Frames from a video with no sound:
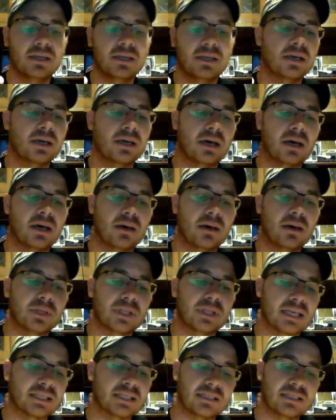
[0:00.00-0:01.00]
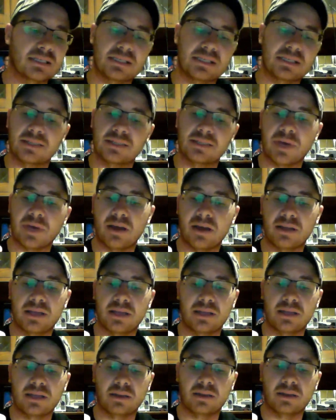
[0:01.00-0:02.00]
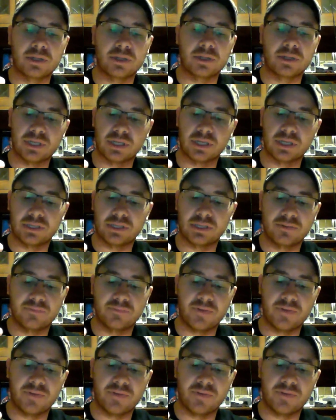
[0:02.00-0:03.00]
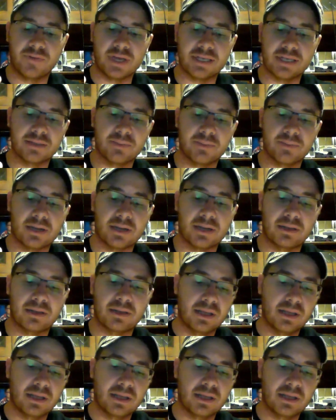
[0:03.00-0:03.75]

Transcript: But that's about it. I mean, there's nothing too fancy about it.